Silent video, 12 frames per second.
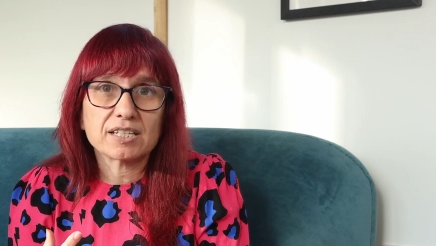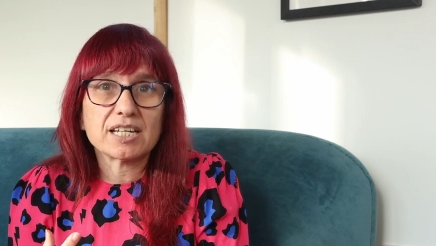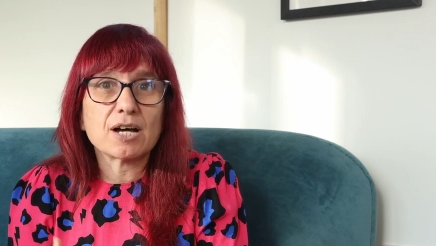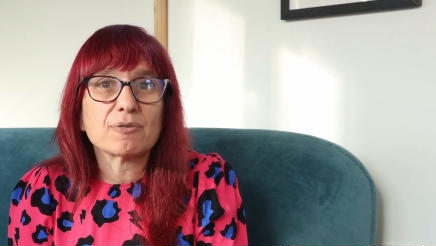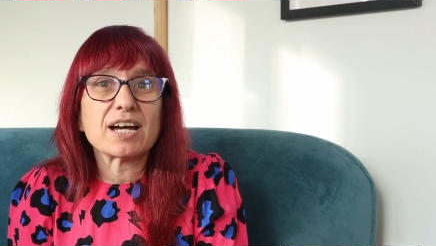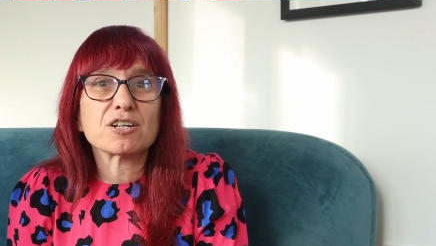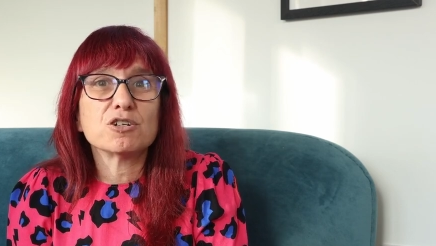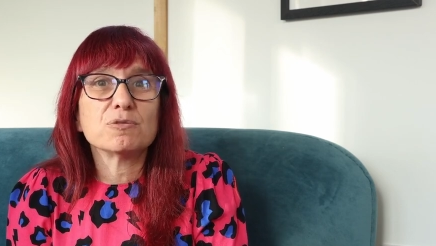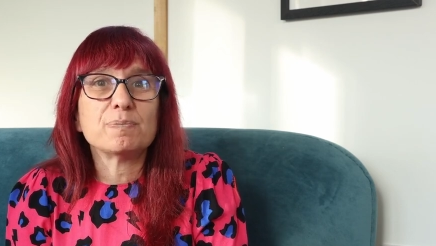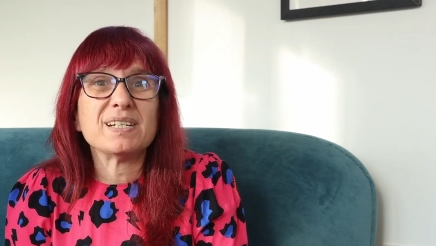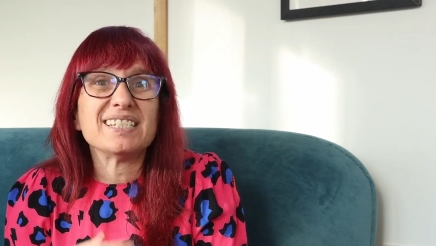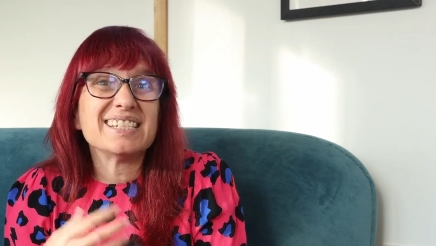Now that
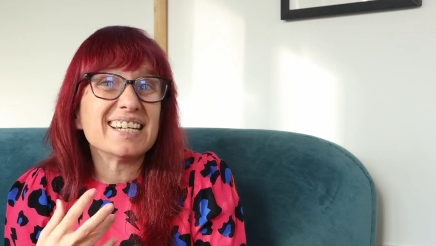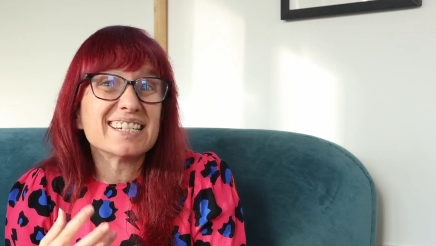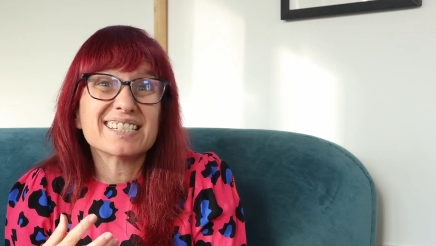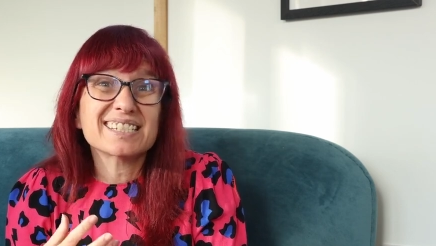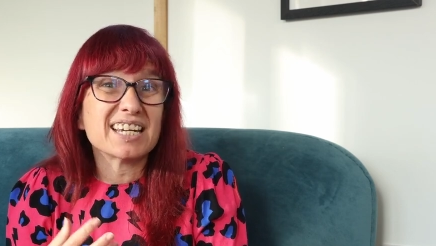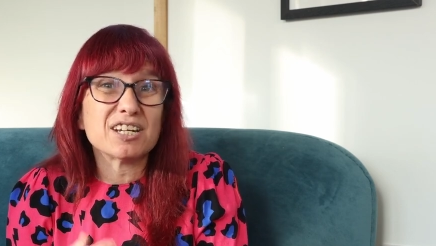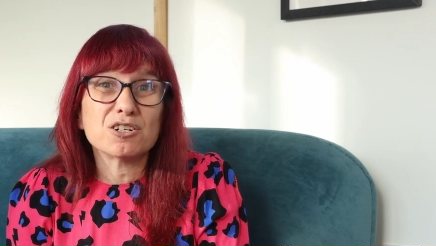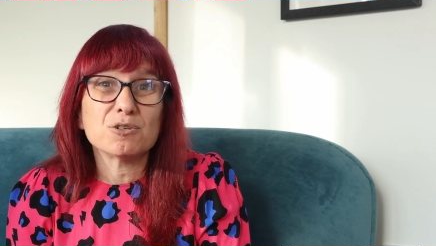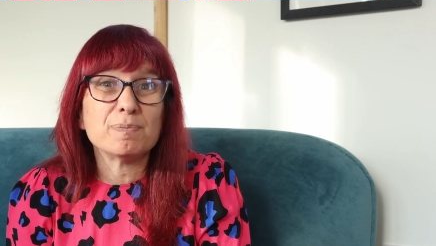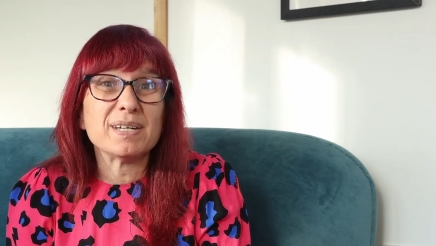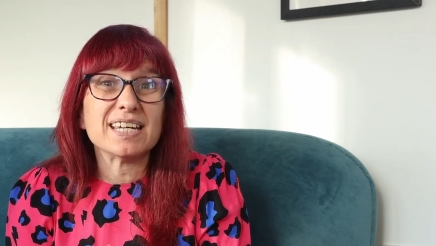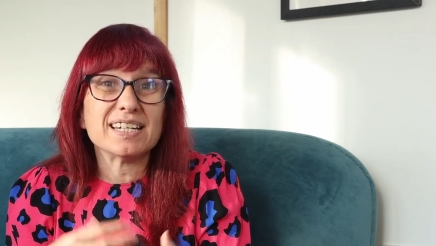could be DISC, it
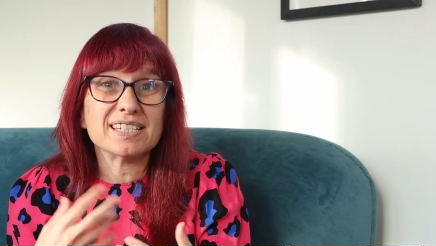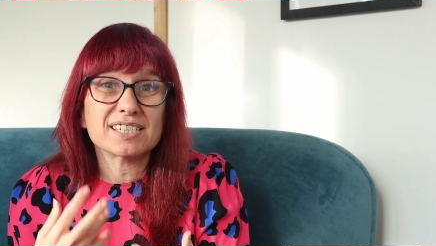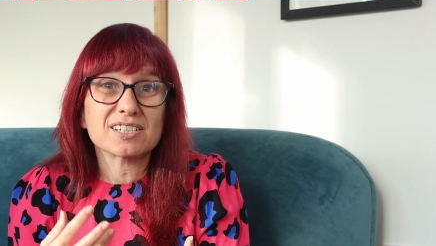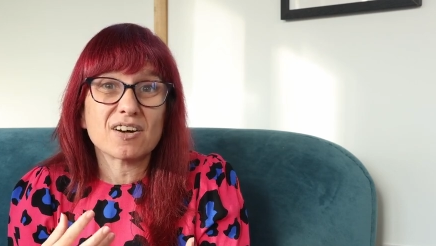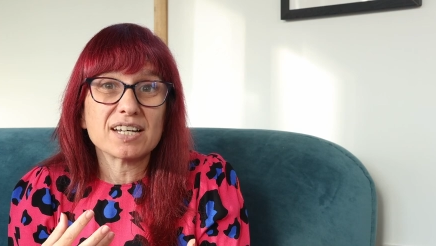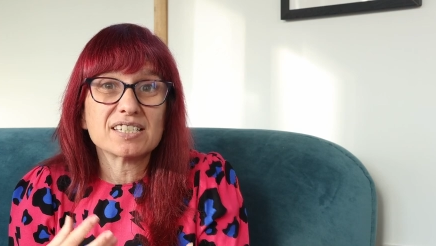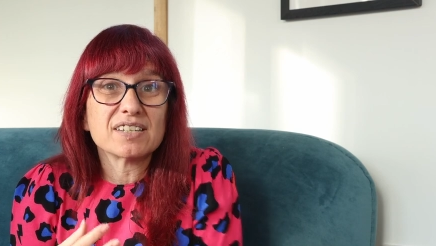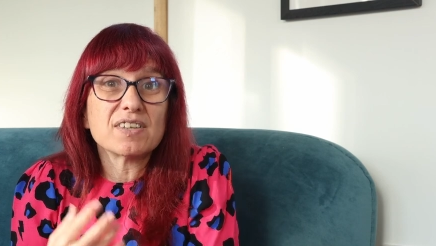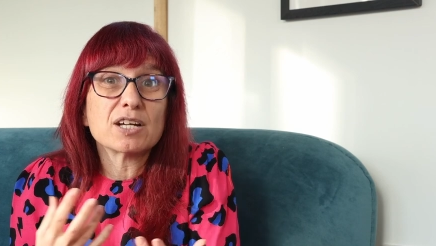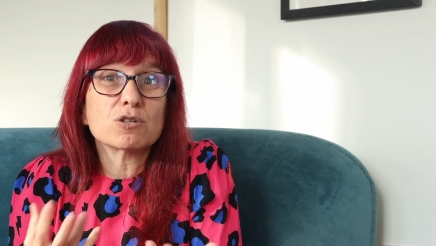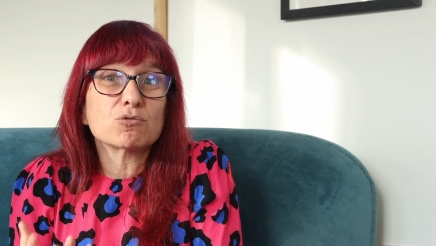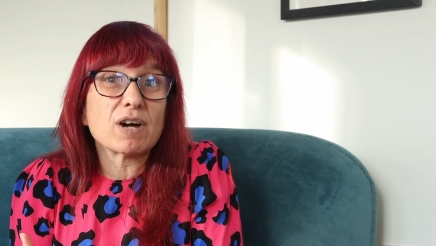could be Insights, and
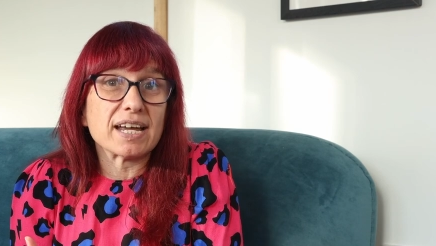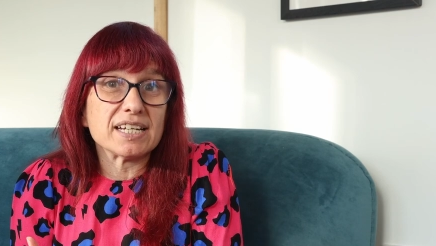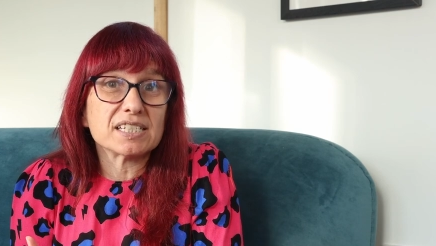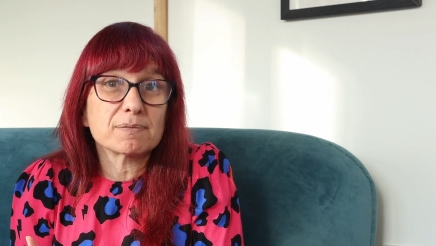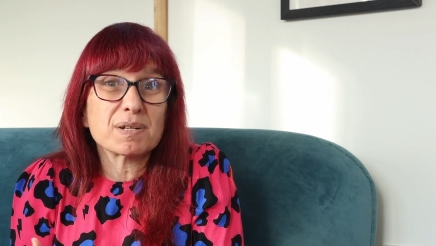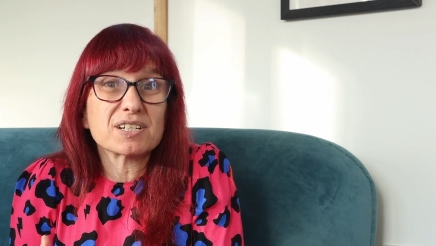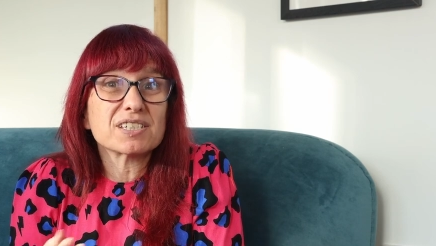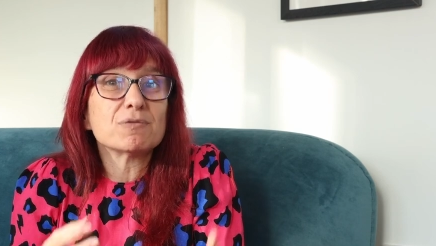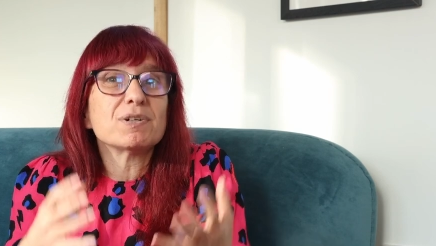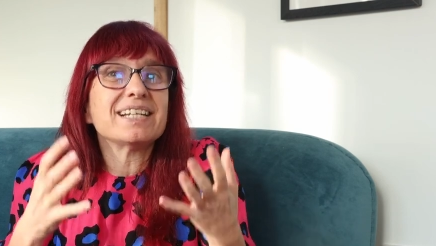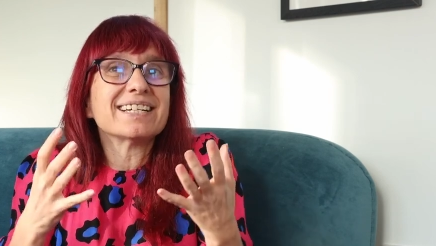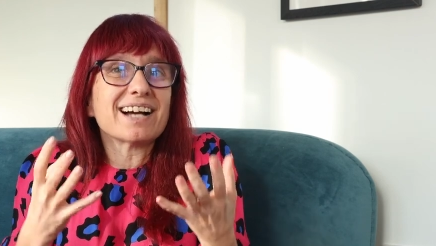they're great because
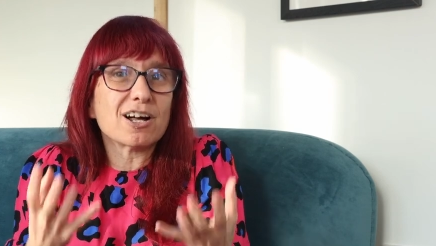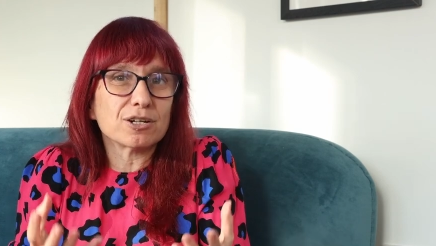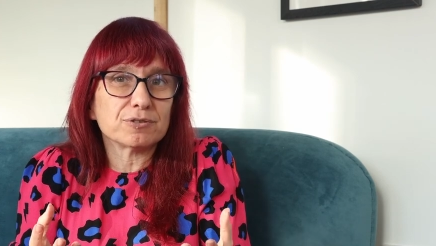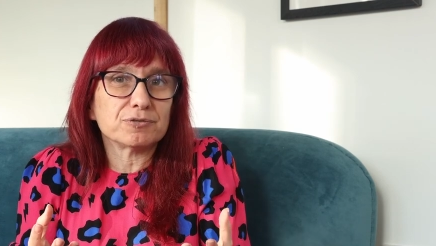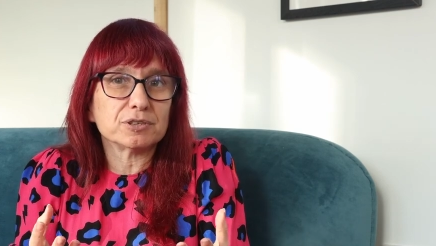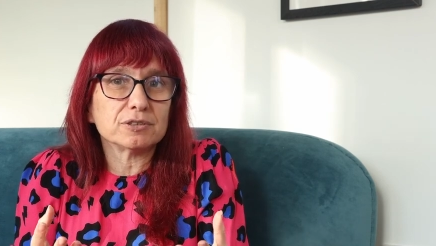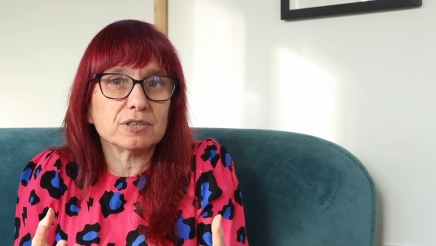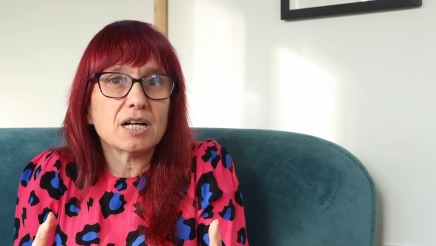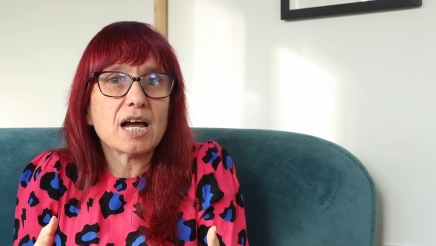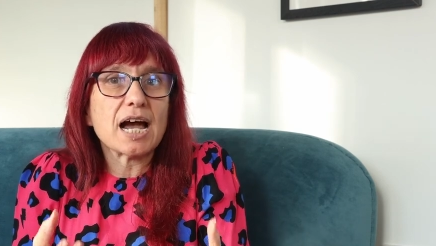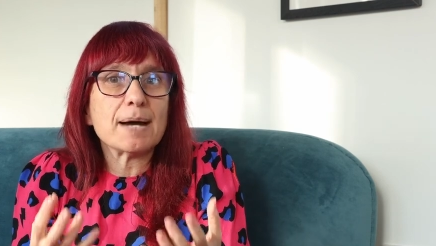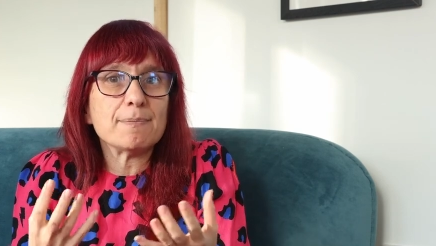they're really colourful
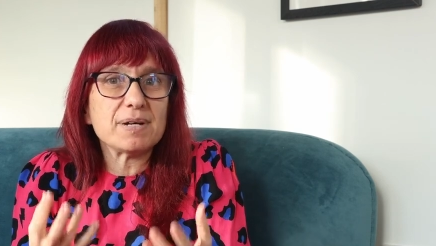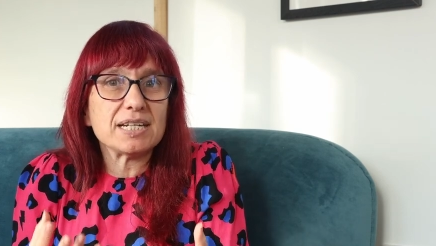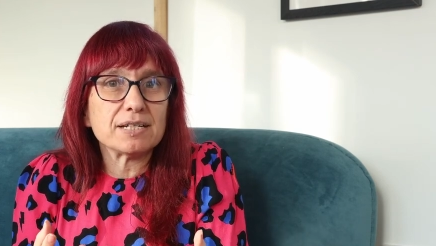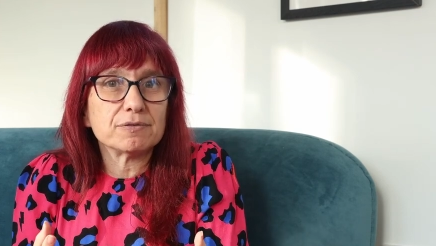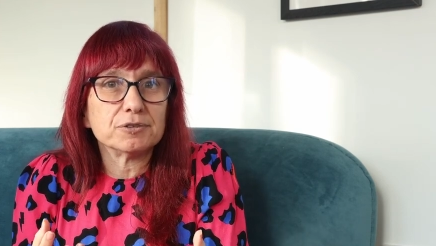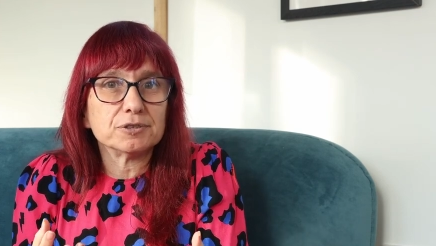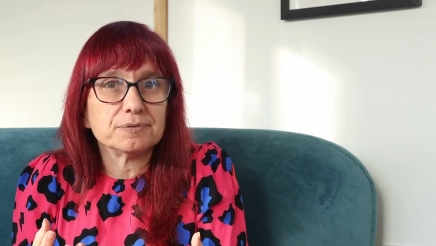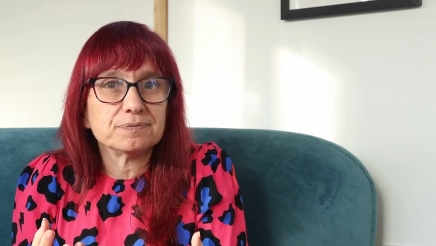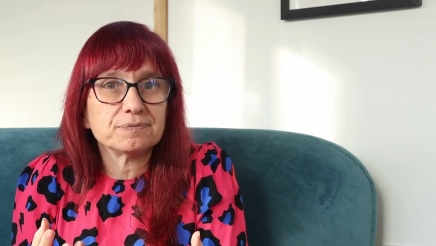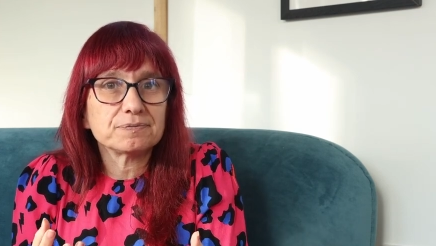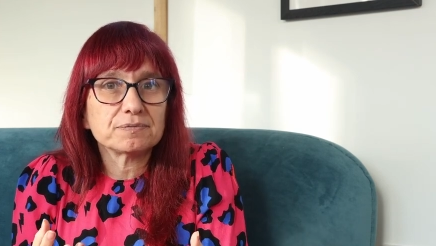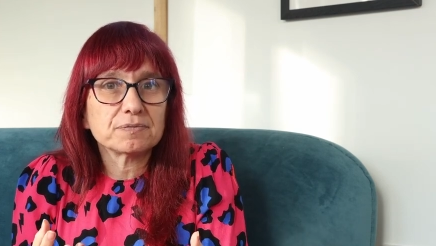and meaningful.